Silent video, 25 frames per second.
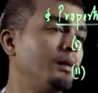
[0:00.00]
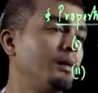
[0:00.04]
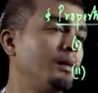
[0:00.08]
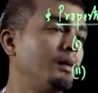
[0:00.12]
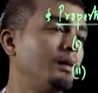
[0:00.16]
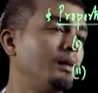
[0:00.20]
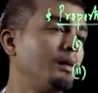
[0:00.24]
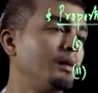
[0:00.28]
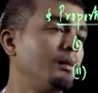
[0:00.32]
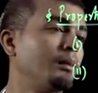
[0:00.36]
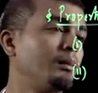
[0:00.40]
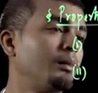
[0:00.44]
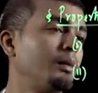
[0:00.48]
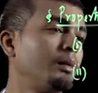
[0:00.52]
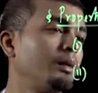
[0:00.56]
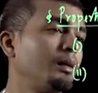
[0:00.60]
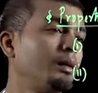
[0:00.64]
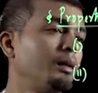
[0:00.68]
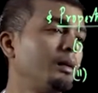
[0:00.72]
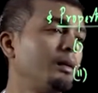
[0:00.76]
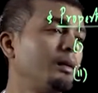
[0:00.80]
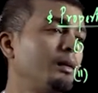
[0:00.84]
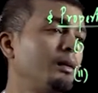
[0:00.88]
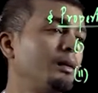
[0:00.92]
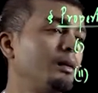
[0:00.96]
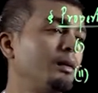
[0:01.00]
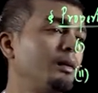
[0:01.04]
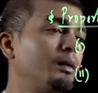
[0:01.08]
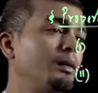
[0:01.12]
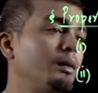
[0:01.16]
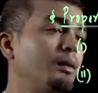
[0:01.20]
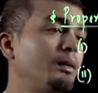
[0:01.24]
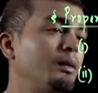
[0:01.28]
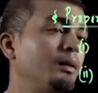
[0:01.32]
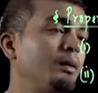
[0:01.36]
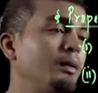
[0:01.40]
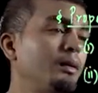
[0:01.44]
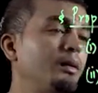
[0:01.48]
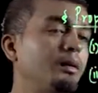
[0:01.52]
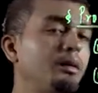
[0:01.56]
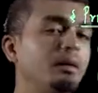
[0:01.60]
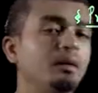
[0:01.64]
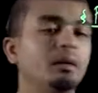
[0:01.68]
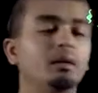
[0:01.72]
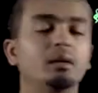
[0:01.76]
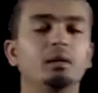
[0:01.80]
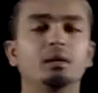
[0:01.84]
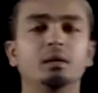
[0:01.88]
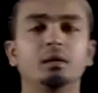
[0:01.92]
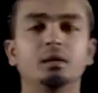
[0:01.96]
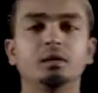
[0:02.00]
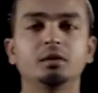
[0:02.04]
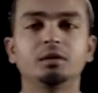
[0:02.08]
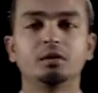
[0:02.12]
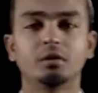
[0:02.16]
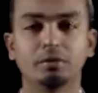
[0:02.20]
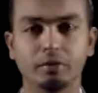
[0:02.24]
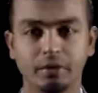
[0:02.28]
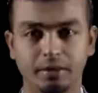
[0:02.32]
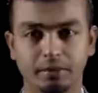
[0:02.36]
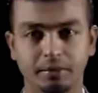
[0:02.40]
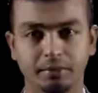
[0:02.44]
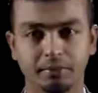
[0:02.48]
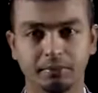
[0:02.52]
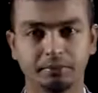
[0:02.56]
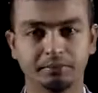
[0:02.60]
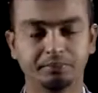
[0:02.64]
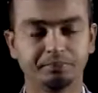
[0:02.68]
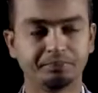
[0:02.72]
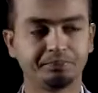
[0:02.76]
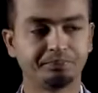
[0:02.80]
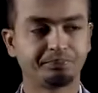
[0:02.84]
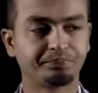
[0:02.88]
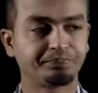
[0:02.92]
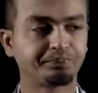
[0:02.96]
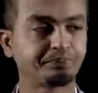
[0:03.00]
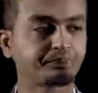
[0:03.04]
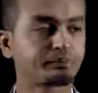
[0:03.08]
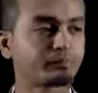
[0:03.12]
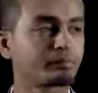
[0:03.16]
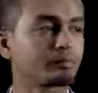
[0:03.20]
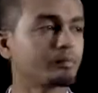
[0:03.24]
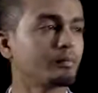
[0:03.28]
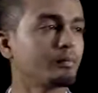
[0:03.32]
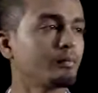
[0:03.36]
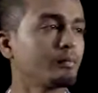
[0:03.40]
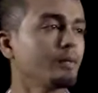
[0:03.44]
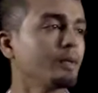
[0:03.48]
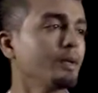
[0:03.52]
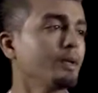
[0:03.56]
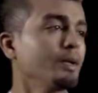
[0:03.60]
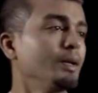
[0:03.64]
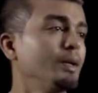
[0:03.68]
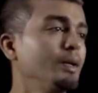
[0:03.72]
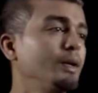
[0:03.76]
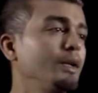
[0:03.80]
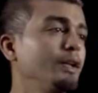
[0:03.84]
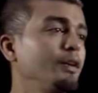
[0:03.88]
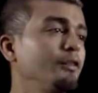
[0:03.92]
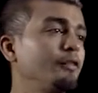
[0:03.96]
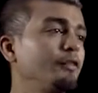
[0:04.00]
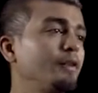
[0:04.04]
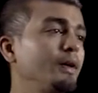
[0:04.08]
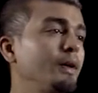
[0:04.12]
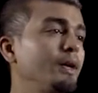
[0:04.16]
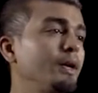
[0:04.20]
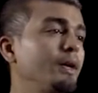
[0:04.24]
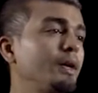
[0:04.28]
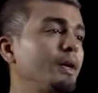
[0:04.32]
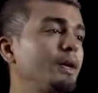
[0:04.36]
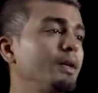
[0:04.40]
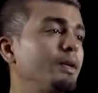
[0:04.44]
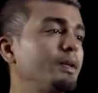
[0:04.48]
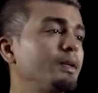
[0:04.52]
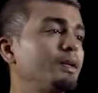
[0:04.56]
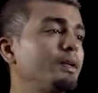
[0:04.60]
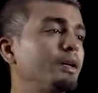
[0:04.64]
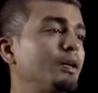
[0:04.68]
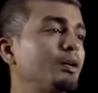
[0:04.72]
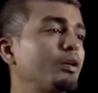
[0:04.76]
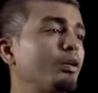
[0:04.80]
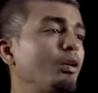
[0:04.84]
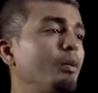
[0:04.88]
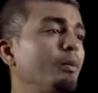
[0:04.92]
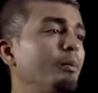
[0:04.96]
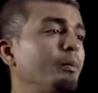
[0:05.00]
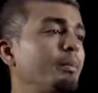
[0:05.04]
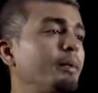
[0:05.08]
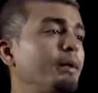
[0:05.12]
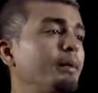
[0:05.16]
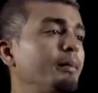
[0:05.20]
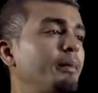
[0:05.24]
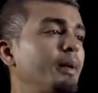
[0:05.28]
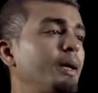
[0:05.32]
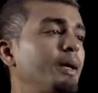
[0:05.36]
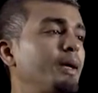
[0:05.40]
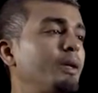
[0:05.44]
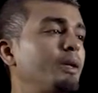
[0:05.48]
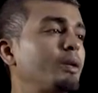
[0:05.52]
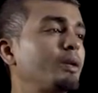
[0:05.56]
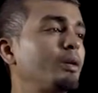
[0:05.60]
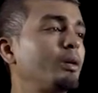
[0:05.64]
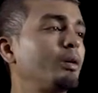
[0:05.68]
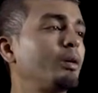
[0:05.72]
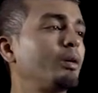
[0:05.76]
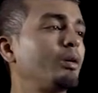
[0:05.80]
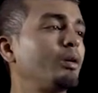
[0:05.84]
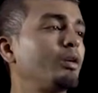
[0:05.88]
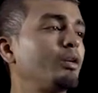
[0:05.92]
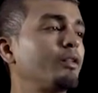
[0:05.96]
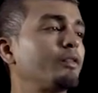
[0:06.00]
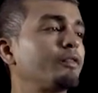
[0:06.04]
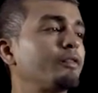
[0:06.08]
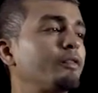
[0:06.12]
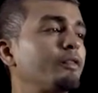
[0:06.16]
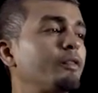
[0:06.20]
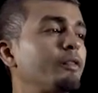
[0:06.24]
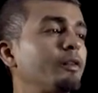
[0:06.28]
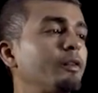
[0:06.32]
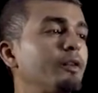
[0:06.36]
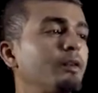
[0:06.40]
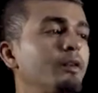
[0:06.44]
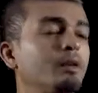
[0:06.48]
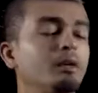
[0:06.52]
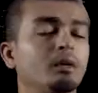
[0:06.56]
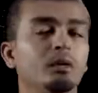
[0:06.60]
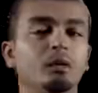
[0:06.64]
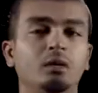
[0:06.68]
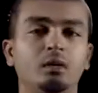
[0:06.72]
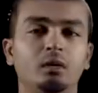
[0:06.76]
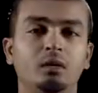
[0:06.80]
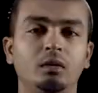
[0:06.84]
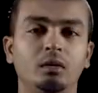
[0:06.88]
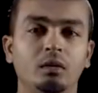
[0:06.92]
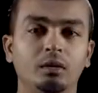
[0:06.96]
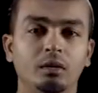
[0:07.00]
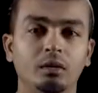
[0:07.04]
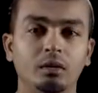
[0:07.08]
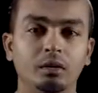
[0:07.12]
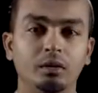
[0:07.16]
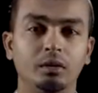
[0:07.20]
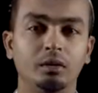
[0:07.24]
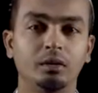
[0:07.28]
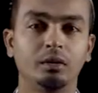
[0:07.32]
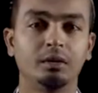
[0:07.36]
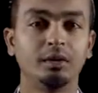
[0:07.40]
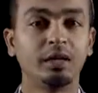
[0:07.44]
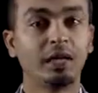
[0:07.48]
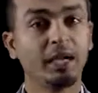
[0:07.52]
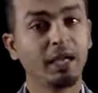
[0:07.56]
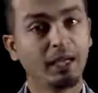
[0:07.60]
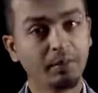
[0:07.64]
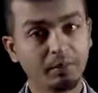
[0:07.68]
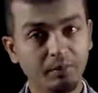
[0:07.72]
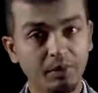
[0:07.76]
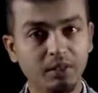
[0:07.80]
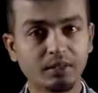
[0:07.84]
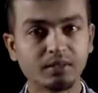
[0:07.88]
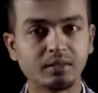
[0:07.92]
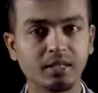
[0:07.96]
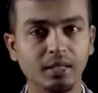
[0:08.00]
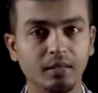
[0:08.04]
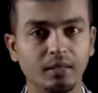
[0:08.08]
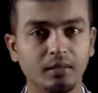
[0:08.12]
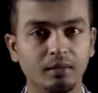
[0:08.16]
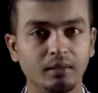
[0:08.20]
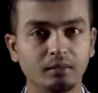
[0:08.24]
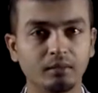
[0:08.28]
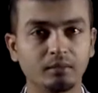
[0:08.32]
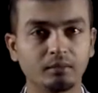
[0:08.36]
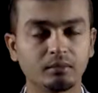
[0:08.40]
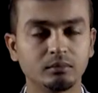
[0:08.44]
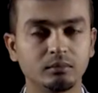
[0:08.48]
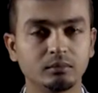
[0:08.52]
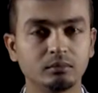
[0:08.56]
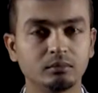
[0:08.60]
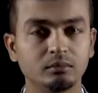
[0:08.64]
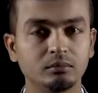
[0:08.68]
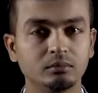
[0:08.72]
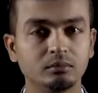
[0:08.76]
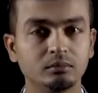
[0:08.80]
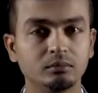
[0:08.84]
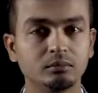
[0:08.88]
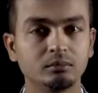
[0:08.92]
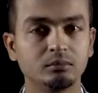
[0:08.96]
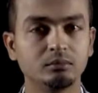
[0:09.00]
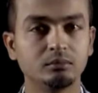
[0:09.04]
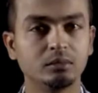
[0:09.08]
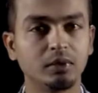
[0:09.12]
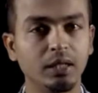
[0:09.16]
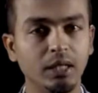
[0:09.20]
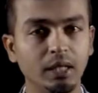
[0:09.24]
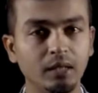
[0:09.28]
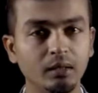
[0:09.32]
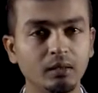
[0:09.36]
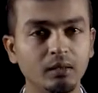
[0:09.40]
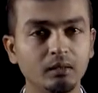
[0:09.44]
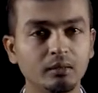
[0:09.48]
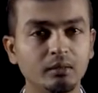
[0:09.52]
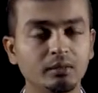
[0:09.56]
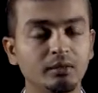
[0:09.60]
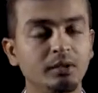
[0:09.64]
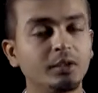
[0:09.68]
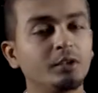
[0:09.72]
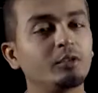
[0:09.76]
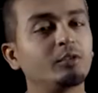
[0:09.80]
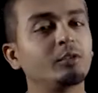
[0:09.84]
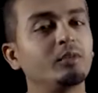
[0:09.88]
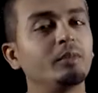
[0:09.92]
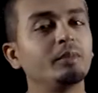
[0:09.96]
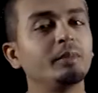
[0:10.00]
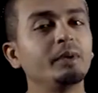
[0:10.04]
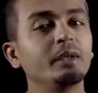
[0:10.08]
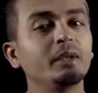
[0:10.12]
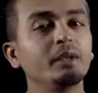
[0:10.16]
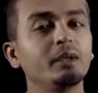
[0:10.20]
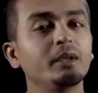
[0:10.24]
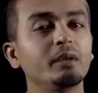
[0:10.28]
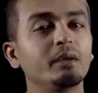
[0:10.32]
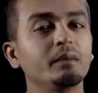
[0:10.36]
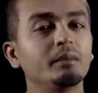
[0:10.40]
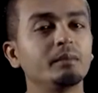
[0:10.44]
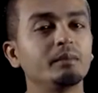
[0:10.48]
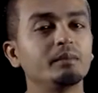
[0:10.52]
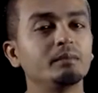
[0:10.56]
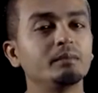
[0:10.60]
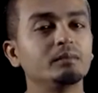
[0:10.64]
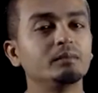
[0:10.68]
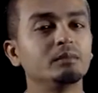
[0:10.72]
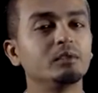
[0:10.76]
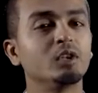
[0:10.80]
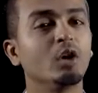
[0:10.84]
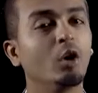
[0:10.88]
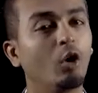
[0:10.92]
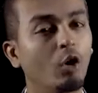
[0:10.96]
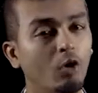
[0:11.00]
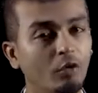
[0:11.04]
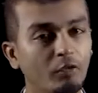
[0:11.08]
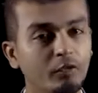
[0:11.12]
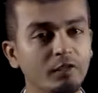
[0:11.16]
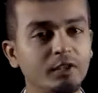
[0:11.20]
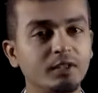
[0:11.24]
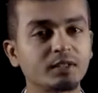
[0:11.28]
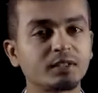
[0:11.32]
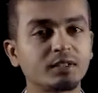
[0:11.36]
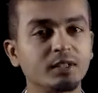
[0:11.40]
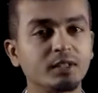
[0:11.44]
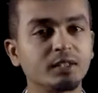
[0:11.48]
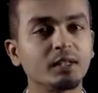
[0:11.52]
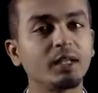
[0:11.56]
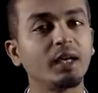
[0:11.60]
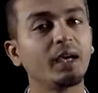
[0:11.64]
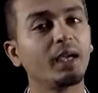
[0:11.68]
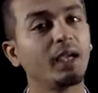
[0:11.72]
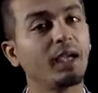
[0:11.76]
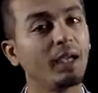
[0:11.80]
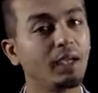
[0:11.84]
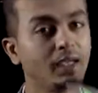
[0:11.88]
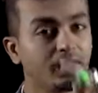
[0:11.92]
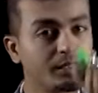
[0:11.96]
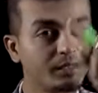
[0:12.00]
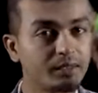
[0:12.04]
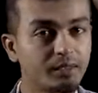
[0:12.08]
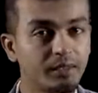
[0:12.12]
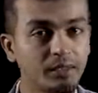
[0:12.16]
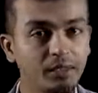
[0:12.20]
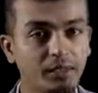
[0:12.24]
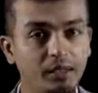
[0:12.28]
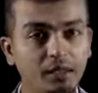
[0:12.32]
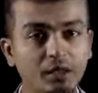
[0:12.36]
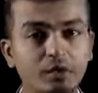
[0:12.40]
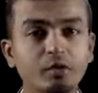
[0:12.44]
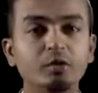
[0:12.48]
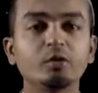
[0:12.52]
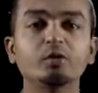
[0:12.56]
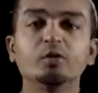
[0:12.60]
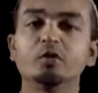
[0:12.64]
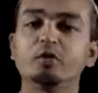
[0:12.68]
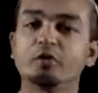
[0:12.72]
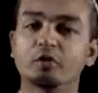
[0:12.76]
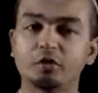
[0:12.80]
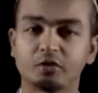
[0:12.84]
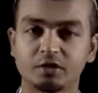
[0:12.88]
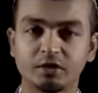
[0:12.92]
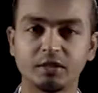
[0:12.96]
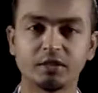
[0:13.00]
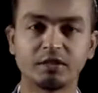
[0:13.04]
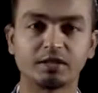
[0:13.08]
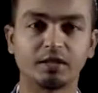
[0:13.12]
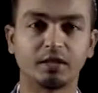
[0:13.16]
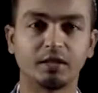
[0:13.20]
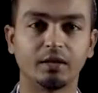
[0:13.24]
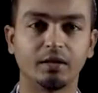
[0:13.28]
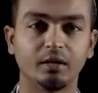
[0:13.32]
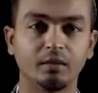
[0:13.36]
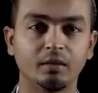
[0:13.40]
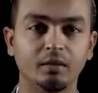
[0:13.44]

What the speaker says: number 3, if I write the complement of the empty set, then it will be obviously the entire universal set,